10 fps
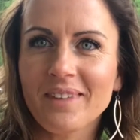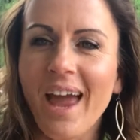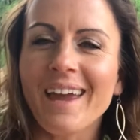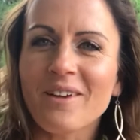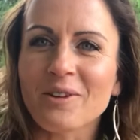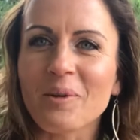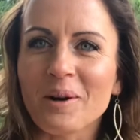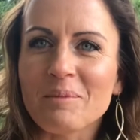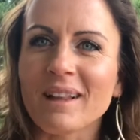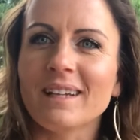Hey
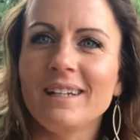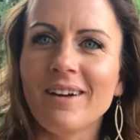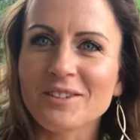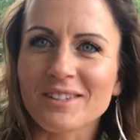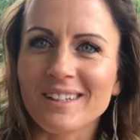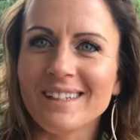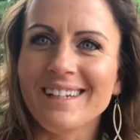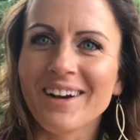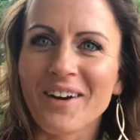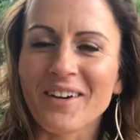everyone, Melanie Nelson
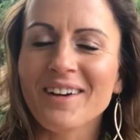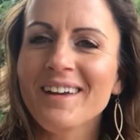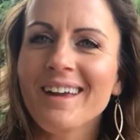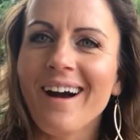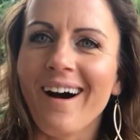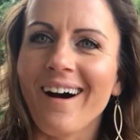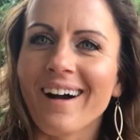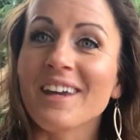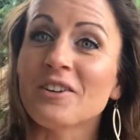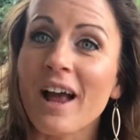here,
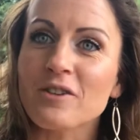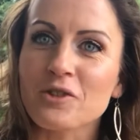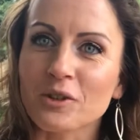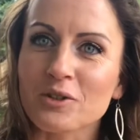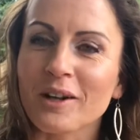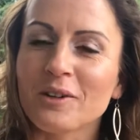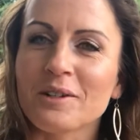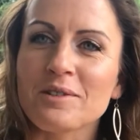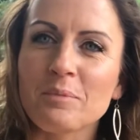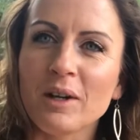international trainer
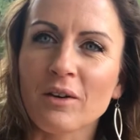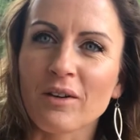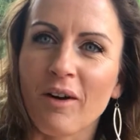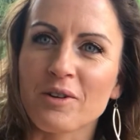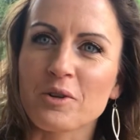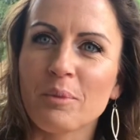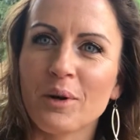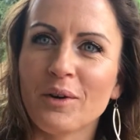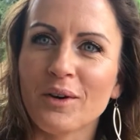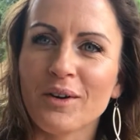and speaker,
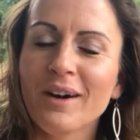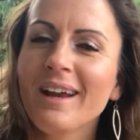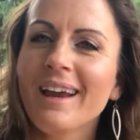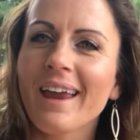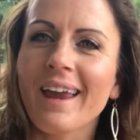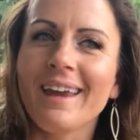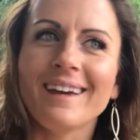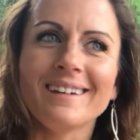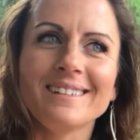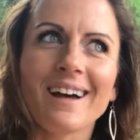entrepreneur,
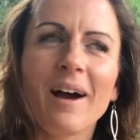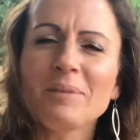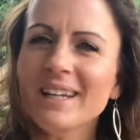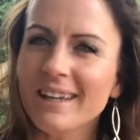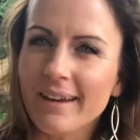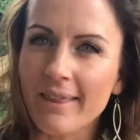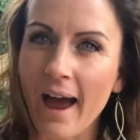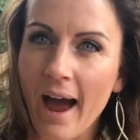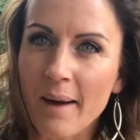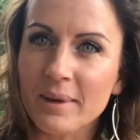and I'm going to get in the
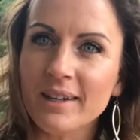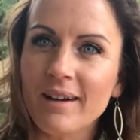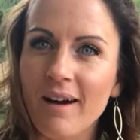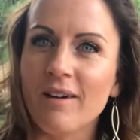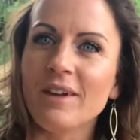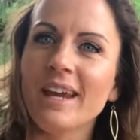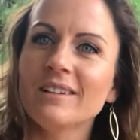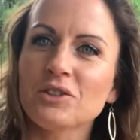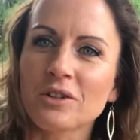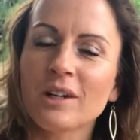habit of
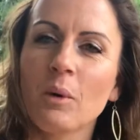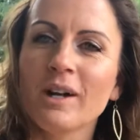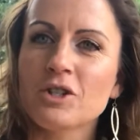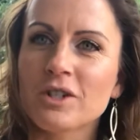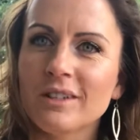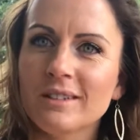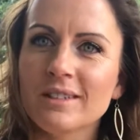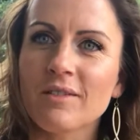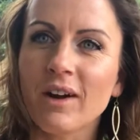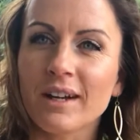answering
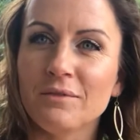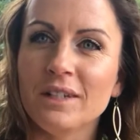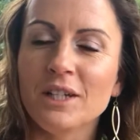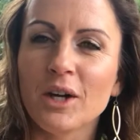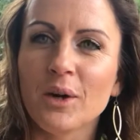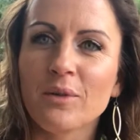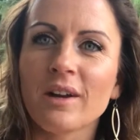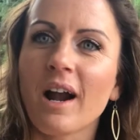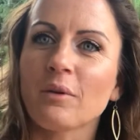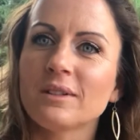questions via video that
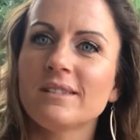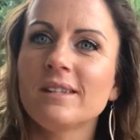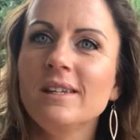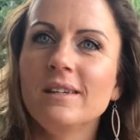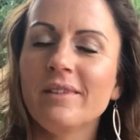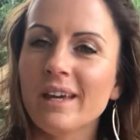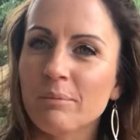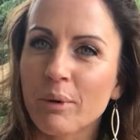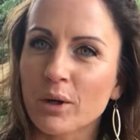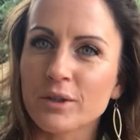I receive in
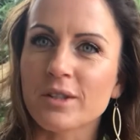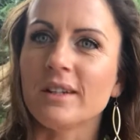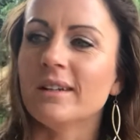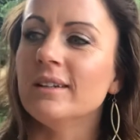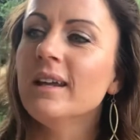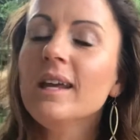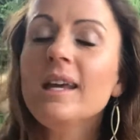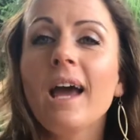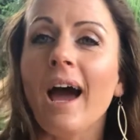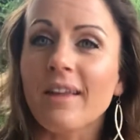person
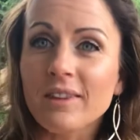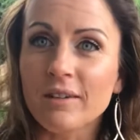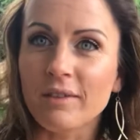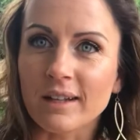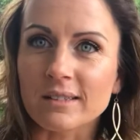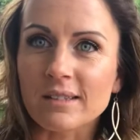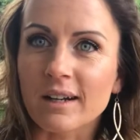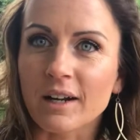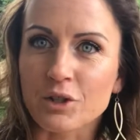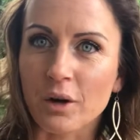at the events that
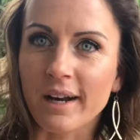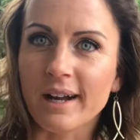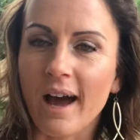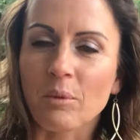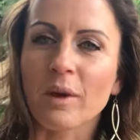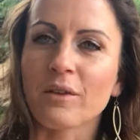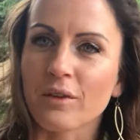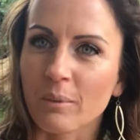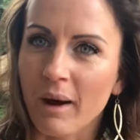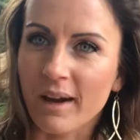I train at, whether
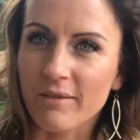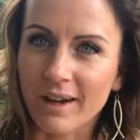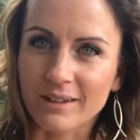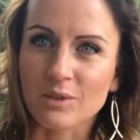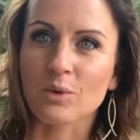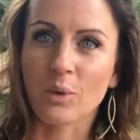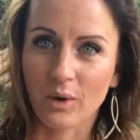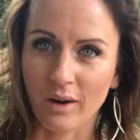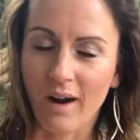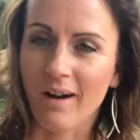they're my events
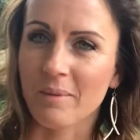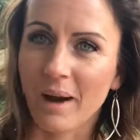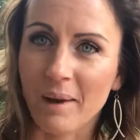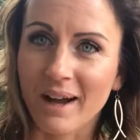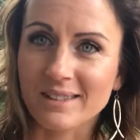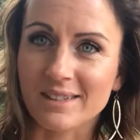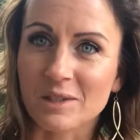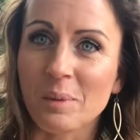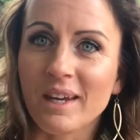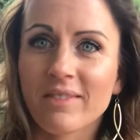or I'm asked to
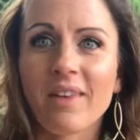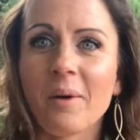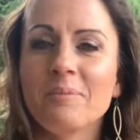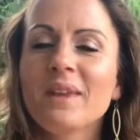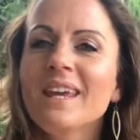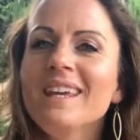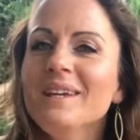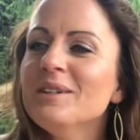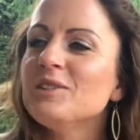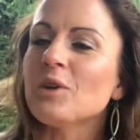speak at them.
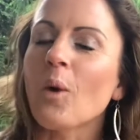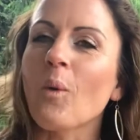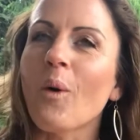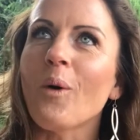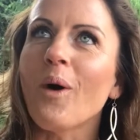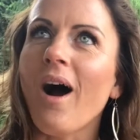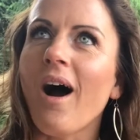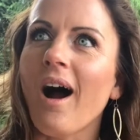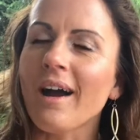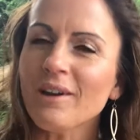So
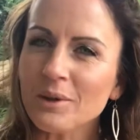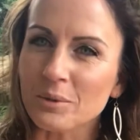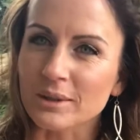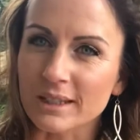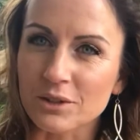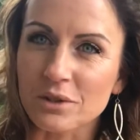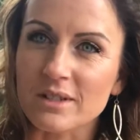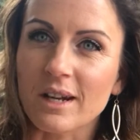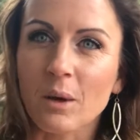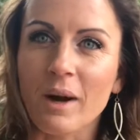I got a really
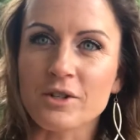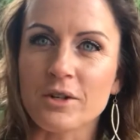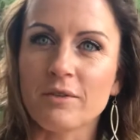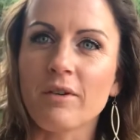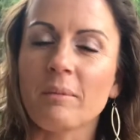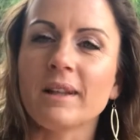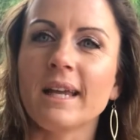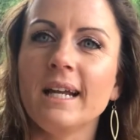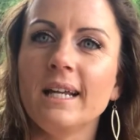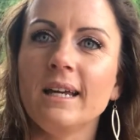interesting question from a
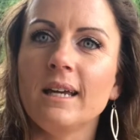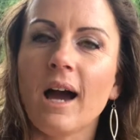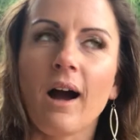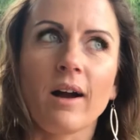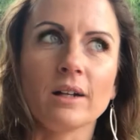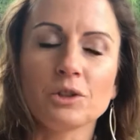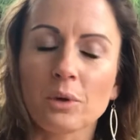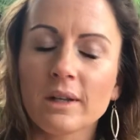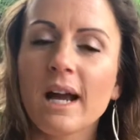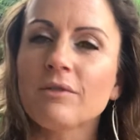lady
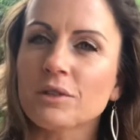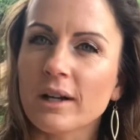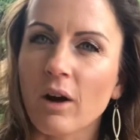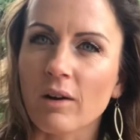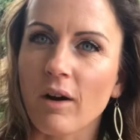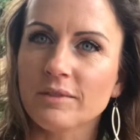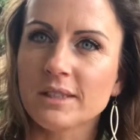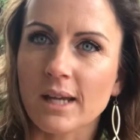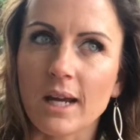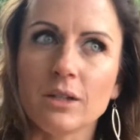shortly after I got off
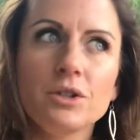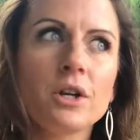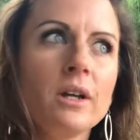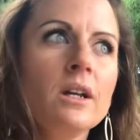stage.